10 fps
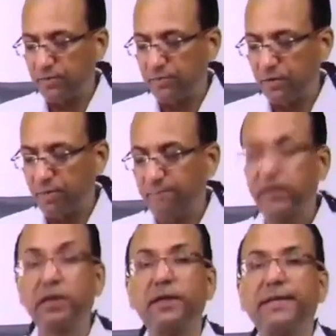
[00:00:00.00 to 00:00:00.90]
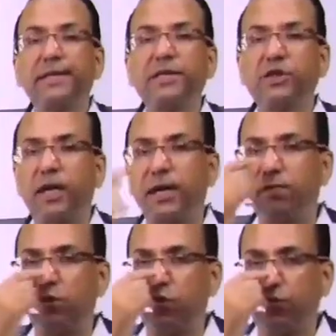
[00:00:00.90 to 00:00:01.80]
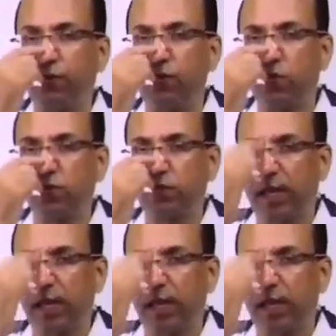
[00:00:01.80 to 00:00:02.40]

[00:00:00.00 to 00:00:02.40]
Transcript: If you remember, it is starting from the roof of nose